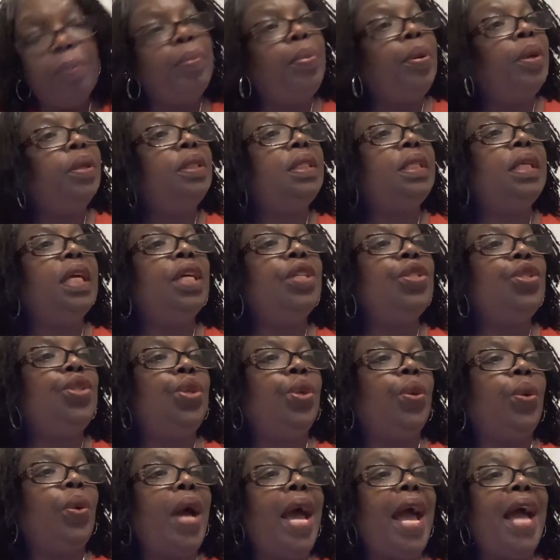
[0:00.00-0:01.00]

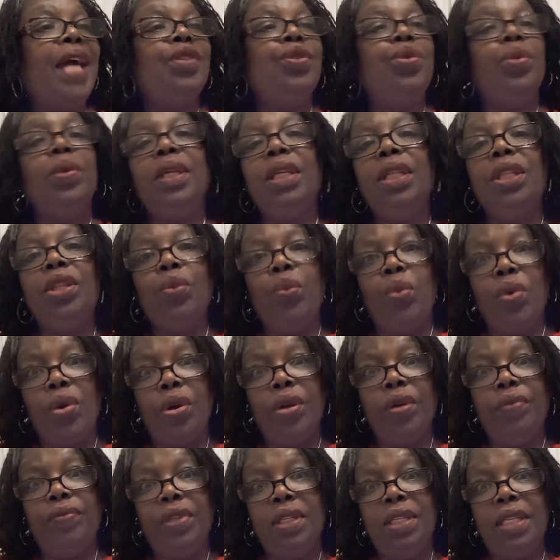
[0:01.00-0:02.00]
potential. Actually, the
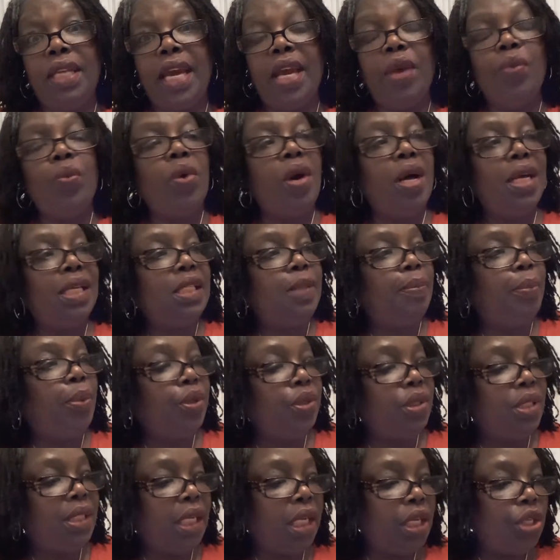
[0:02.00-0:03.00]
word of the day was
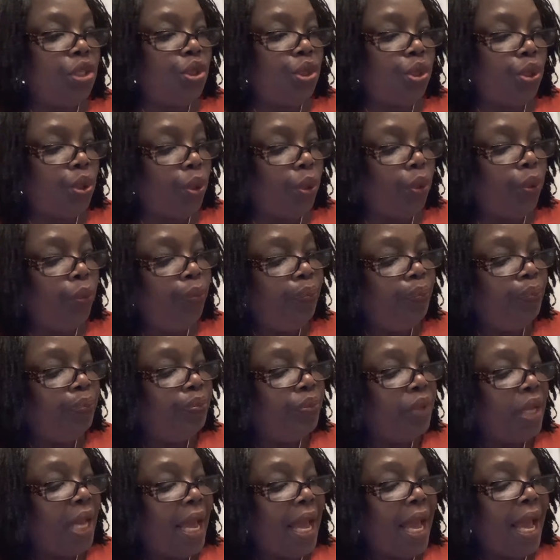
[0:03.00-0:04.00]
potential,
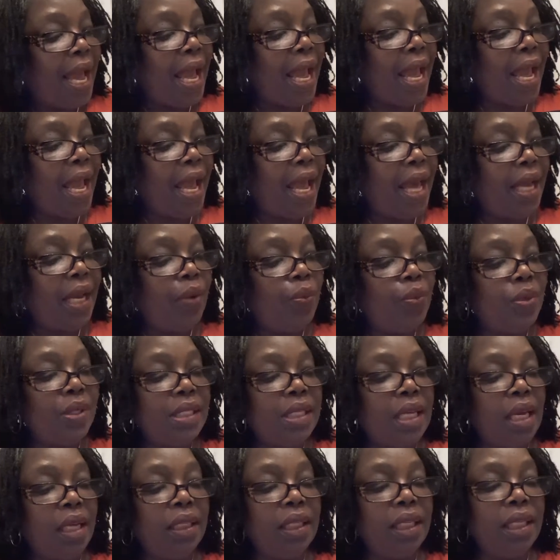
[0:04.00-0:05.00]
and it
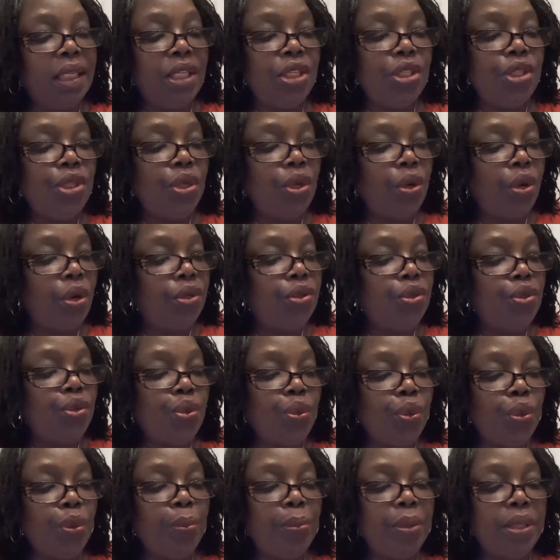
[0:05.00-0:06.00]
was unleash your
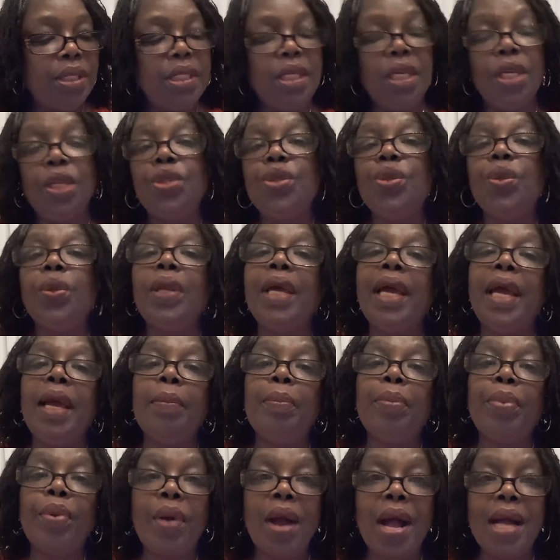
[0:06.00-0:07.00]
true potential
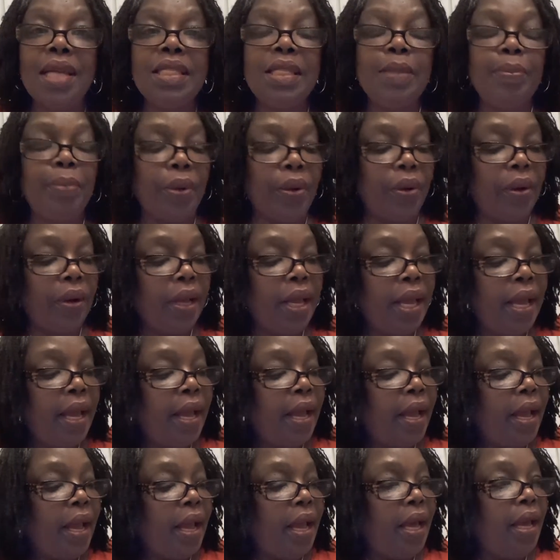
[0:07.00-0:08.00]
and prosper.
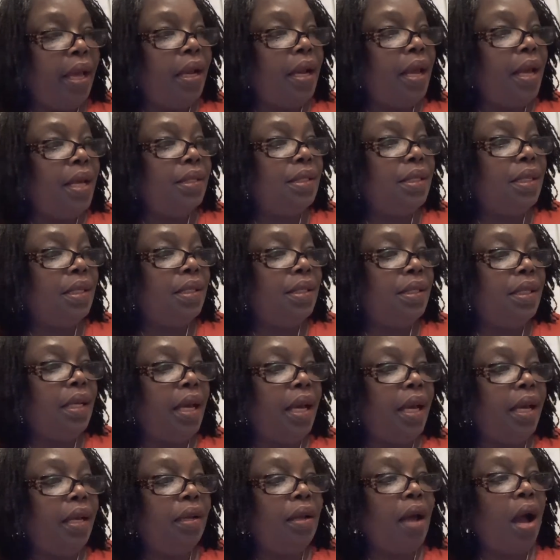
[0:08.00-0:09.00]
And as I
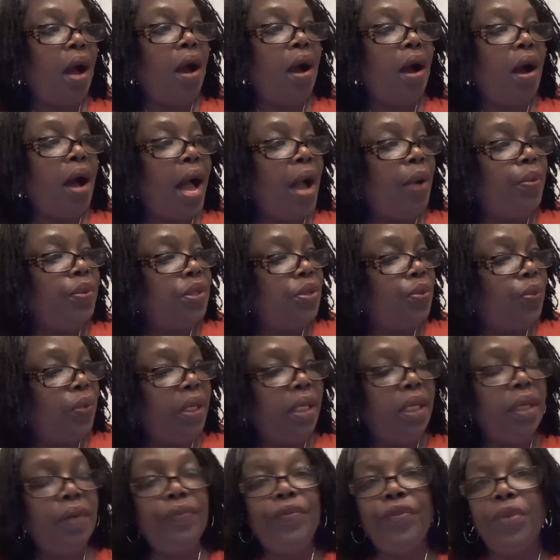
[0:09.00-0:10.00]
said, uh, I was
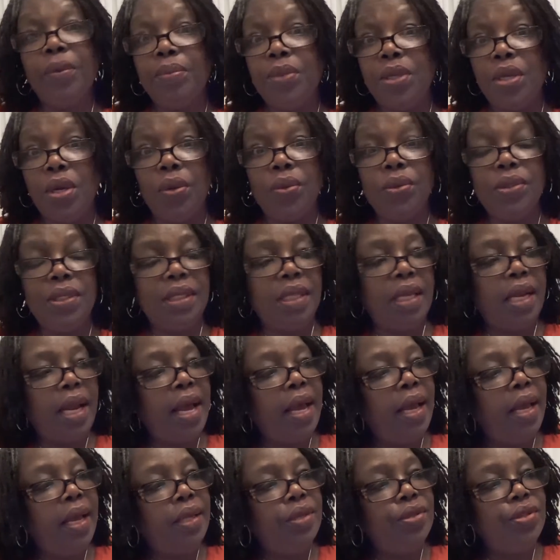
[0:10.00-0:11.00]
reading from notes that
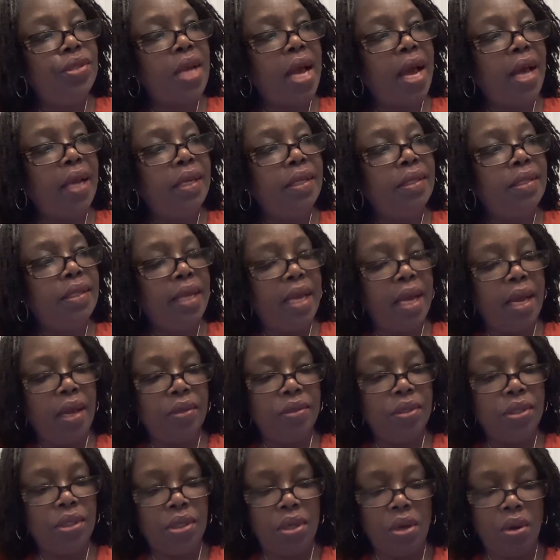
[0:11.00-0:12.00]
I had jotted
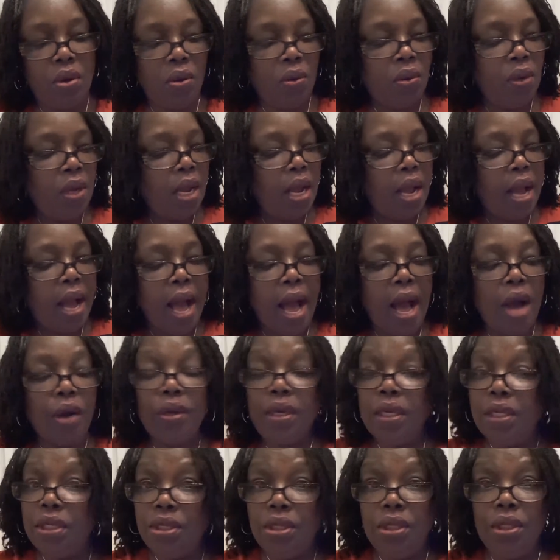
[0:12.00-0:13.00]
down, so I'll
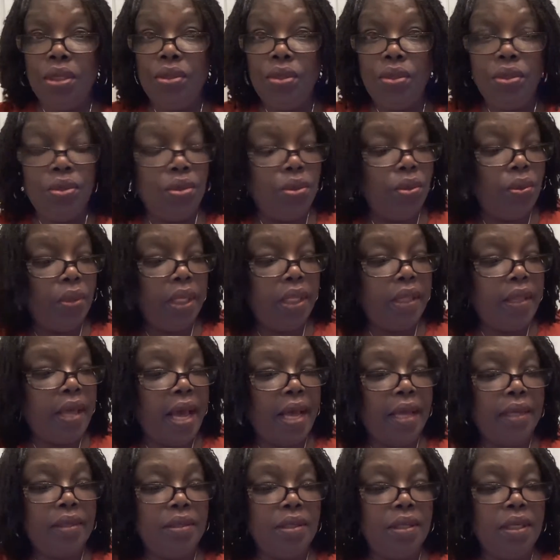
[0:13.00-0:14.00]
continue doing
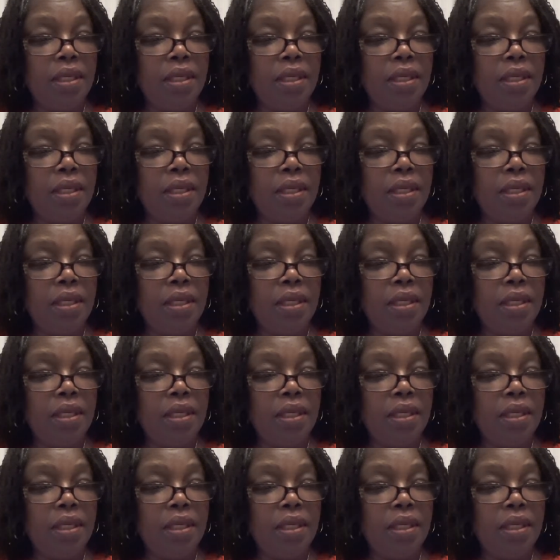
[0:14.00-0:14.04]
that